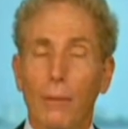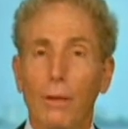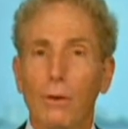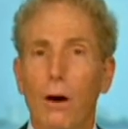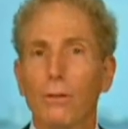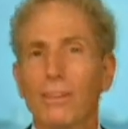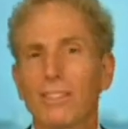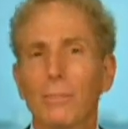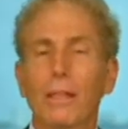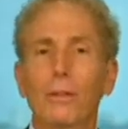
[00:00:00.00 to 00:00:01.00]
We call it
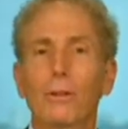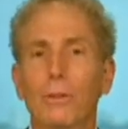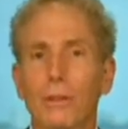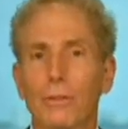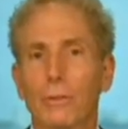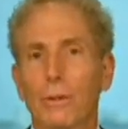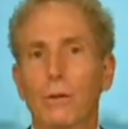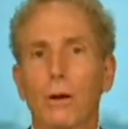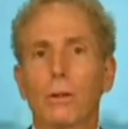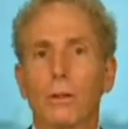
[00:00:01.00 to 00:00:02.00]
something a little bit different. We
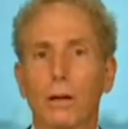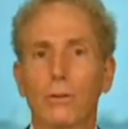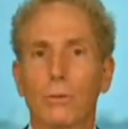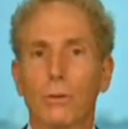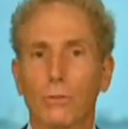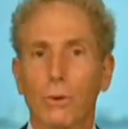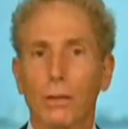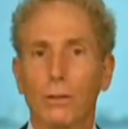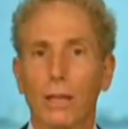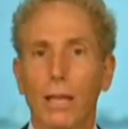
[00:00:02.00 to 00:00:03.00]
call it Luxury
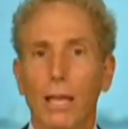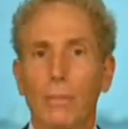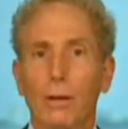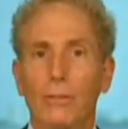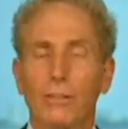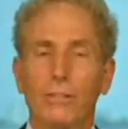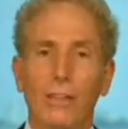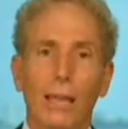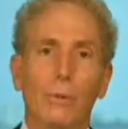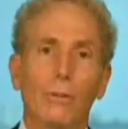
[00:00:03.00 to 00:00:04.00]
Suites, but it's the
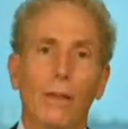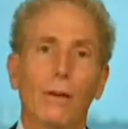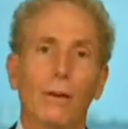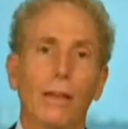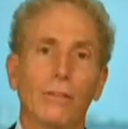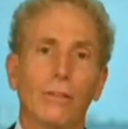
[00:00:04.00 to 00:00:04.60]
same hotel as the